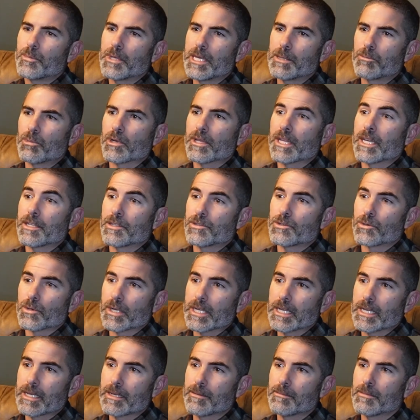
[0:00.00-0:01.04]
people that
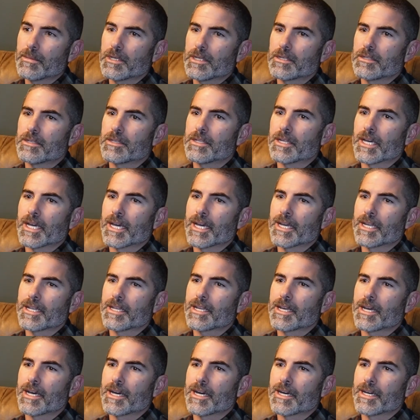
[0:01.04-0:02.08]
dream, that
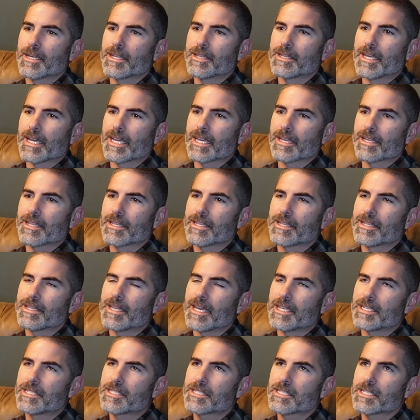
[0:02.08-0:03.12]

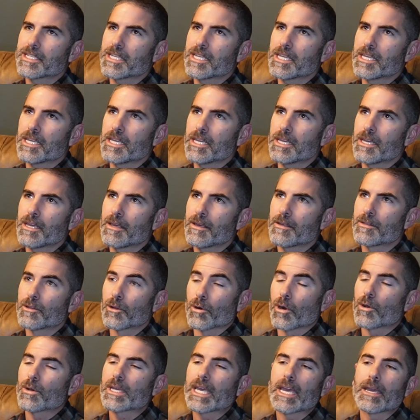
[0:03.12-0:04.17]
they see
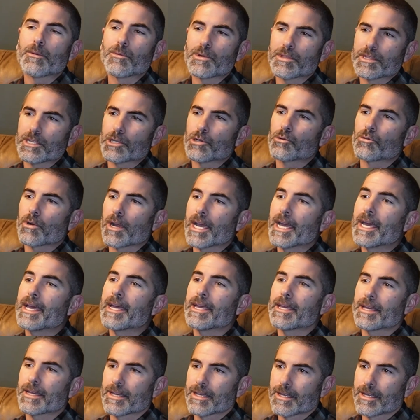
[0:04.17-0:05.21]
they're okay with the gray.